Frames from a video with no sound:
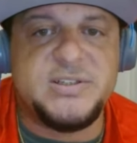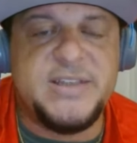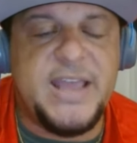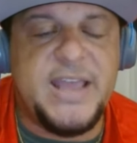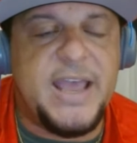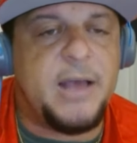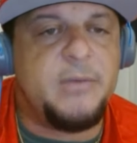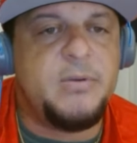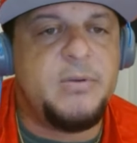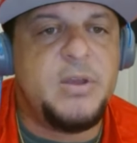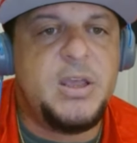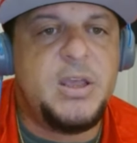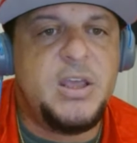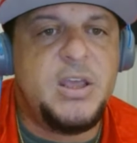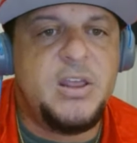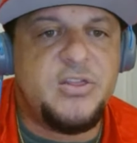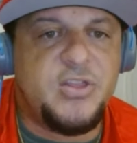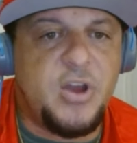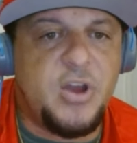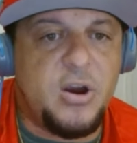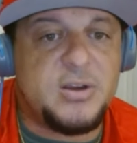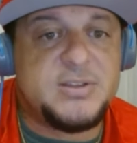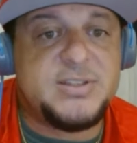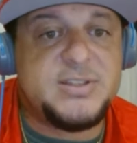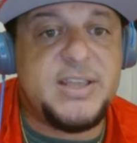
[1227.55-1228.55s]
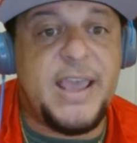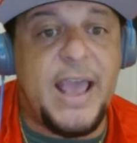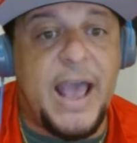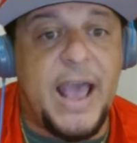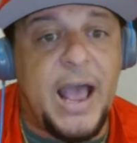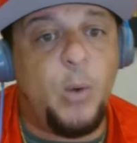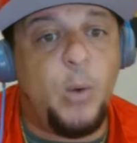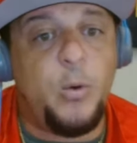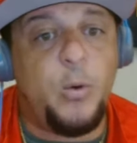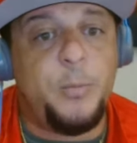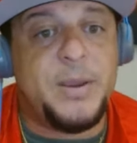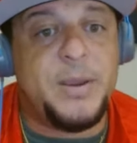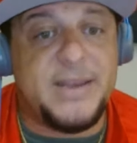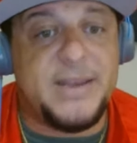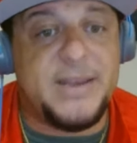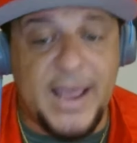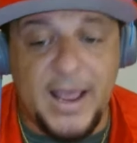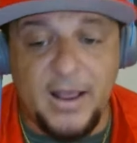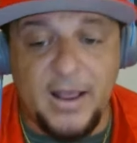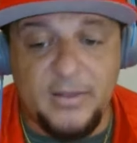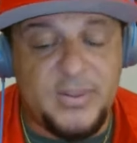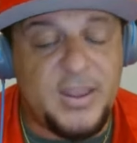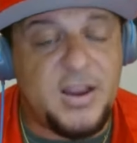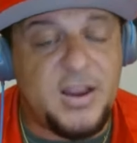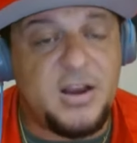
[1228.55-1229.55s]
Now, Thursday, I will be
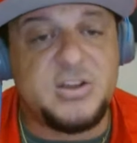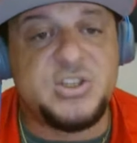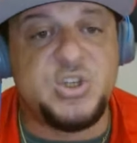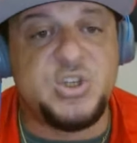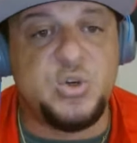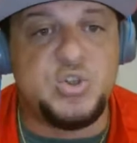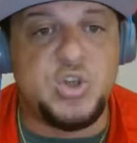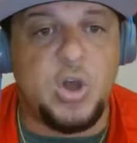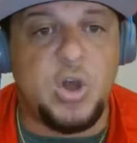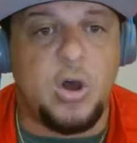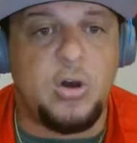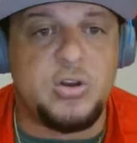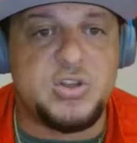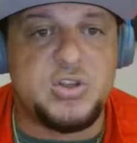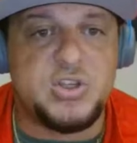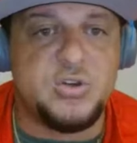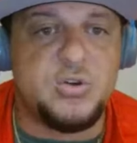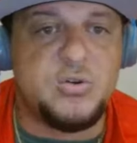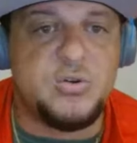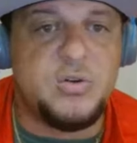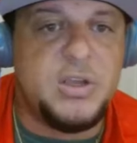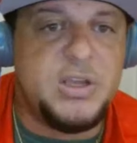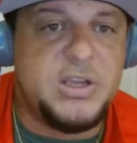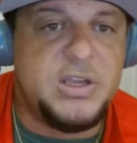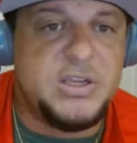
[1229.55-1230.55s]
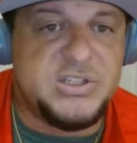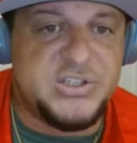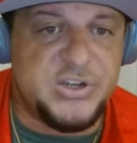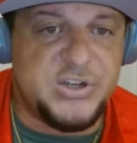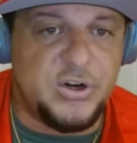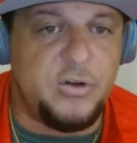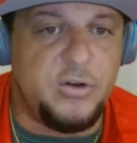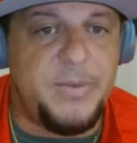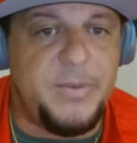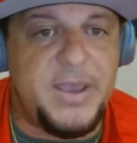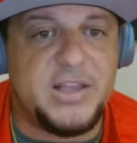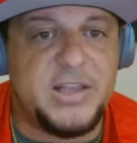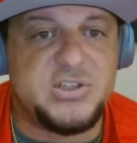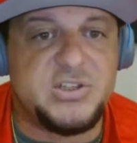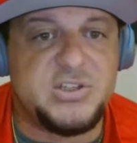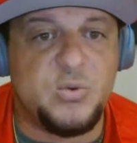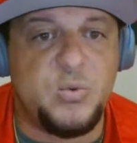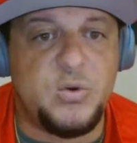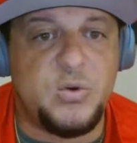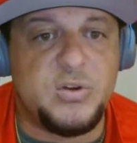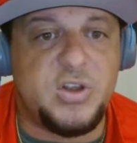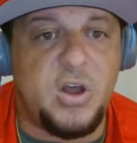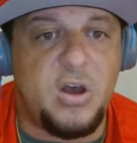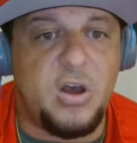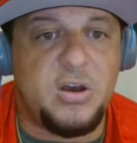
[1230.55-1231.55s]
down there to talk to General Manager
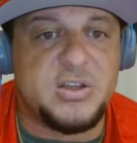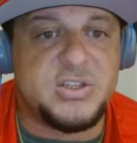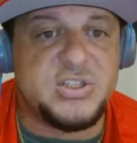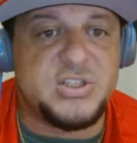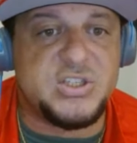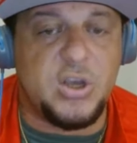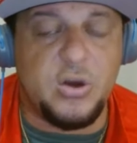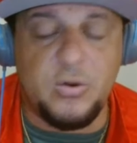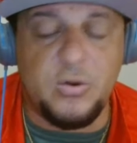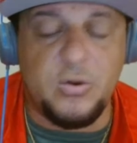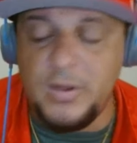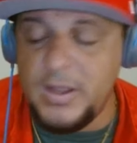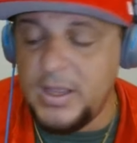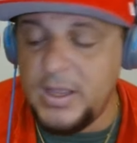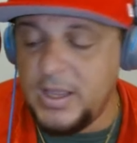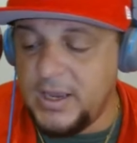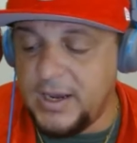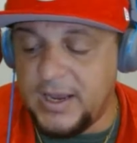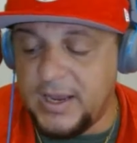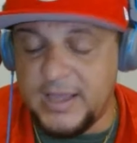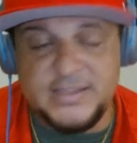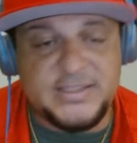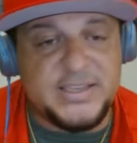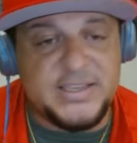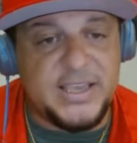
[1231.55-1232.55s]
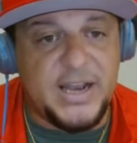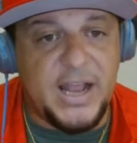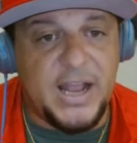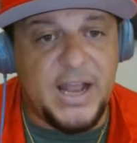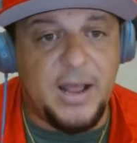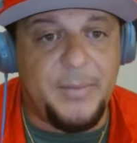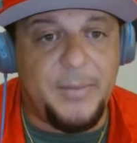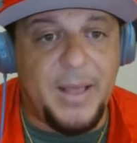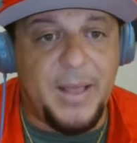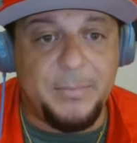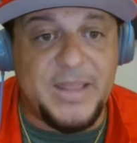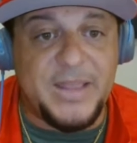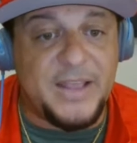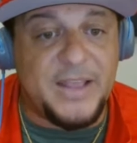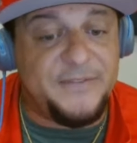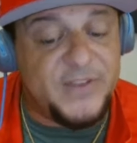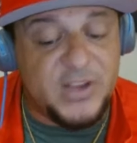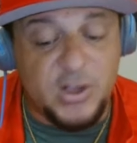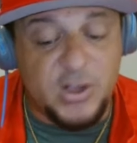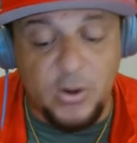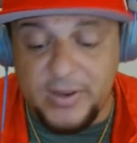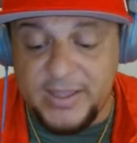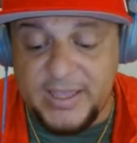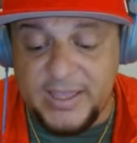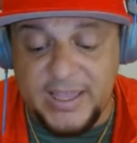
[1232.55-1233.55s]
Will Dawkins. So, like I said, I'm definitely
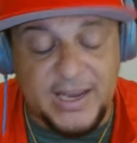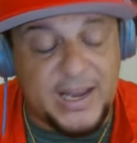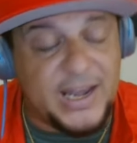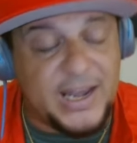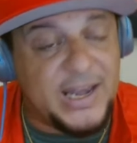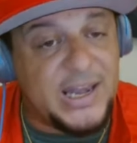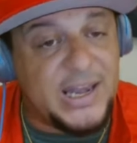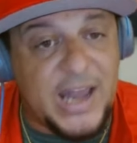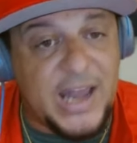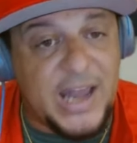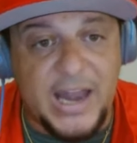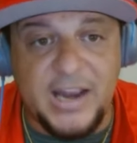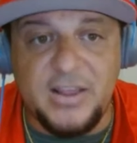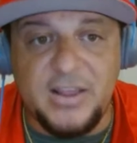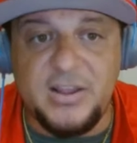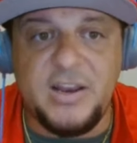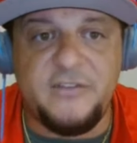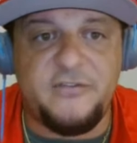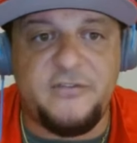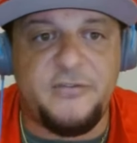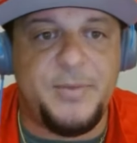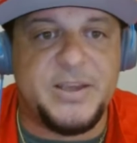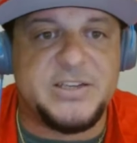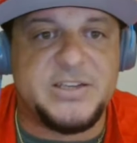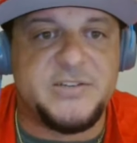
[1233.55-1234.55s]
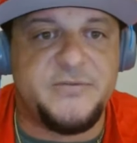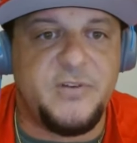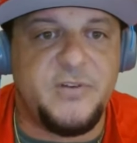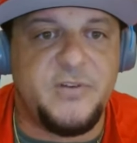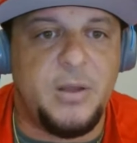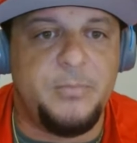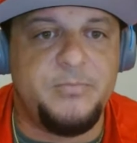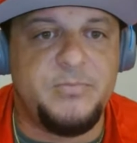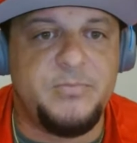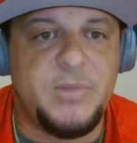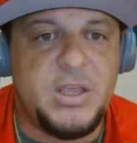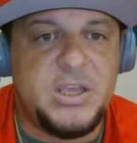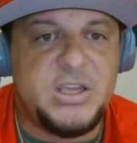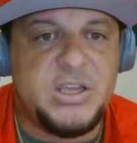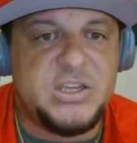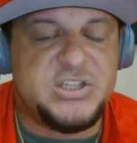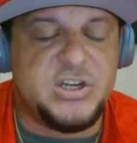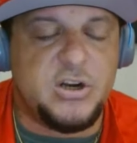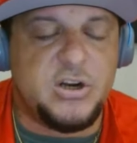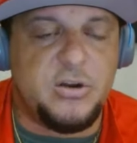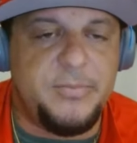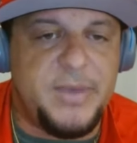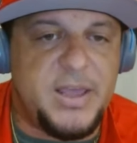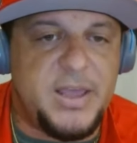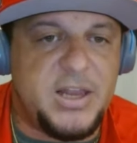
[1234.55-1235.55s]
going to get a lot of good information from
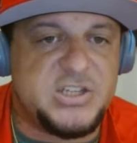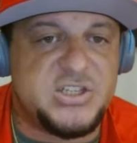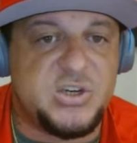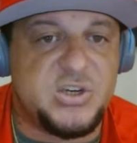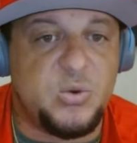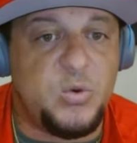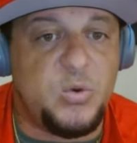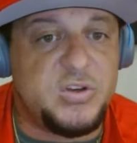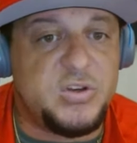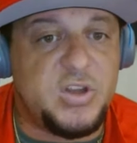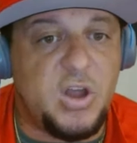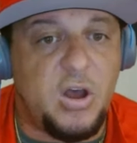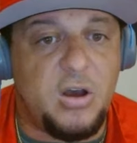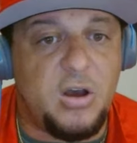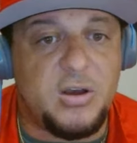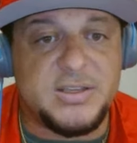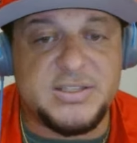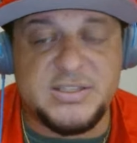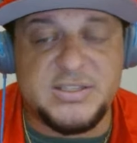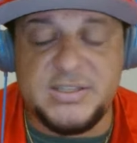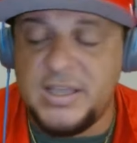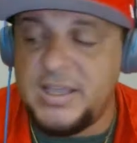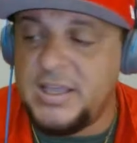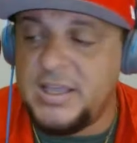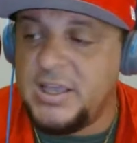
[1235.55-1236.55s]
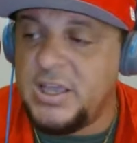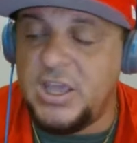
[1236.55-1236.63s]
General Manager Will Dawkins.